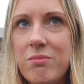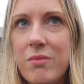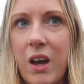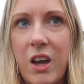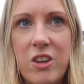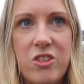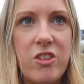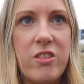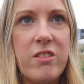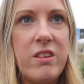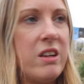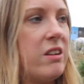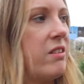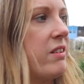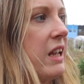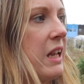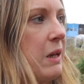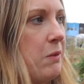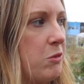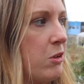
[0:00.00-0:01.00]
I just need
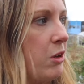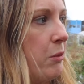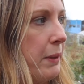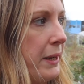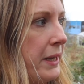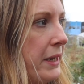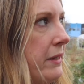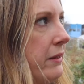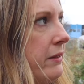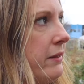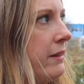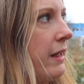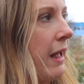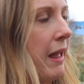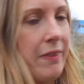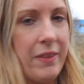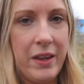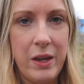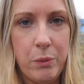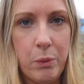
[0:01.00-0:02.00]
to keep doing
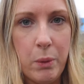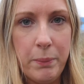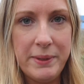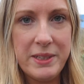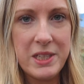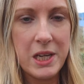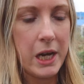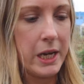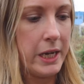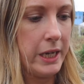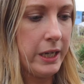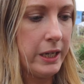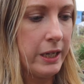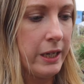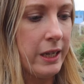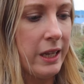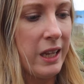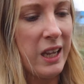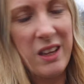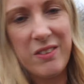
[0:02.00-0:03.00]
and then it will be done,
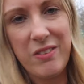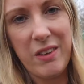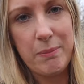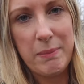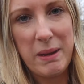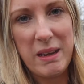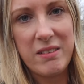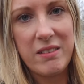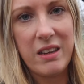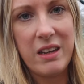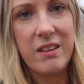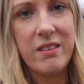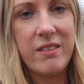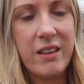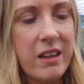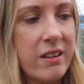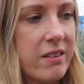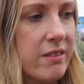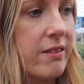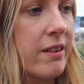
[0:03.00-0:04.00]
if that makes any
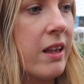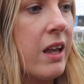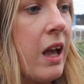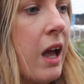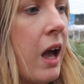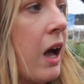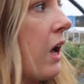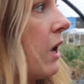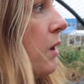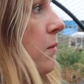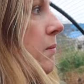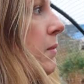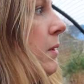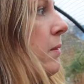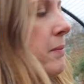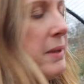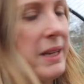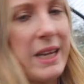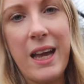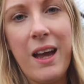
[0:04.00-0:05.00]
sense.
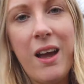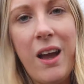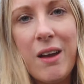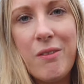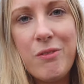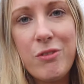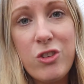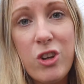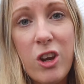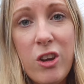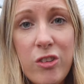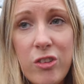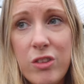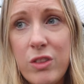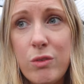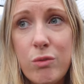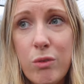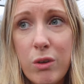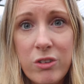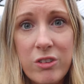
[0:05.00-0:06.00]
But yeah, I've
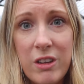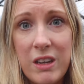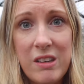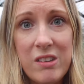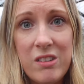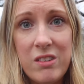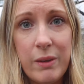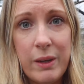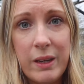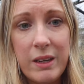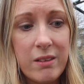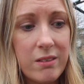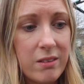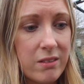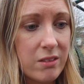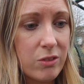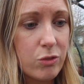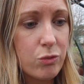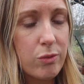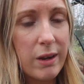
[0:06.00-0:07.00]
chosen the wrong day to do it because
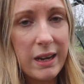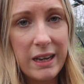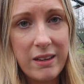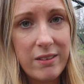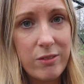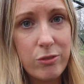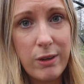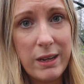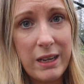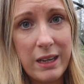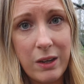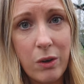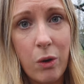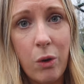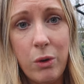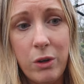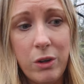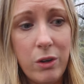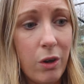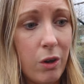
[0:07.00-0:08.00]
it's just raining
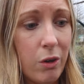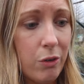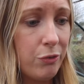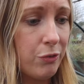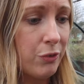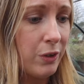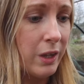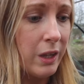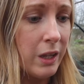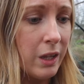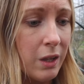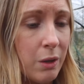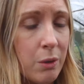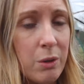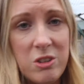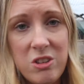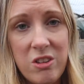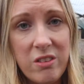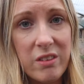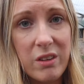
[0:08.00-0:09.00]
on and off,
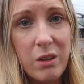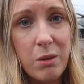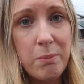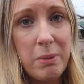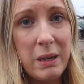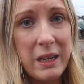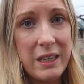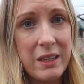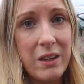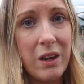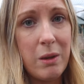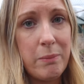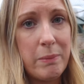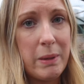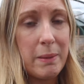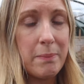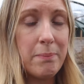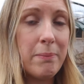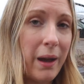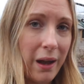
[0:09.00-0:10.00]
which is a complete
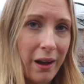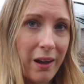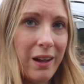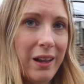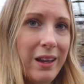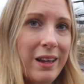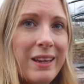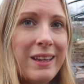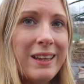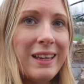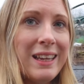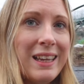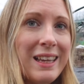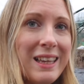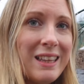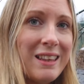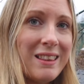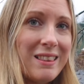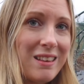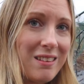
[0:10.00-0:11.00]
nightmare, but
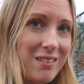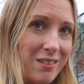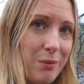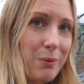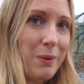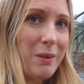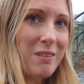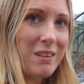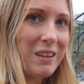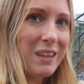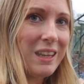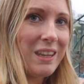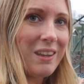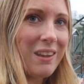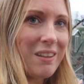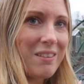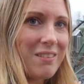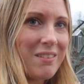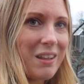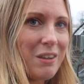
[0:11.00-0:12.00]
this is what it's looking
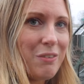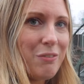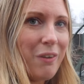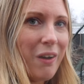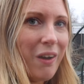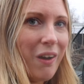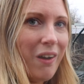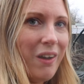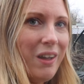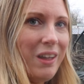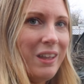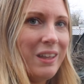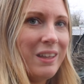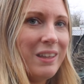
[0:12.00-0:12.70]
like so far.